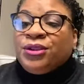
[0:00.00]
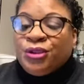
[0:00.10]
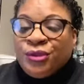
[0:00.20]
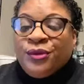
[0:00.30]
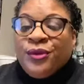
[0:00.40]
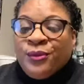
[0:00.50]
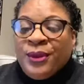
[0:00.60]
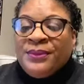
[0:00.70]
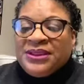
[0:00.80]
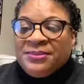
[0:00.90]
Truth
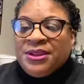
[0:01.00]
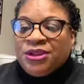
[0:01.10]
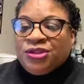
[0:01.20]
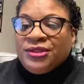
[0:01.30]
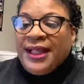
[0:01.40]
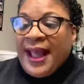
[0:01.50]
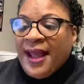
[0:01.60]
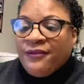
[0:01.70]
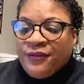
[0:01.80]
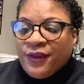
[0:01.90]
Women's Ministry
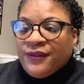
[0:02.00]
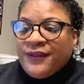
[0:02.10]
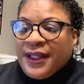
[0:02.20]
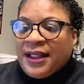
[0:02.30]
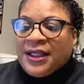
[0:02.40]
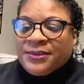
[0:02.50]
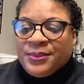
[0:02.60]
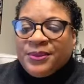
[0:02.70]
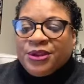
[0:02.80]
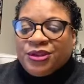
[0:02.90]
and Full Effect
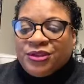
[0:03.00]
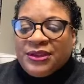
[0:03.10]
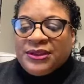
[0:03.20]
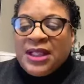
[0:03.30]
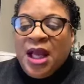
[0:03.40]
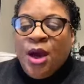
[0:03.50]
Gospel Ministries.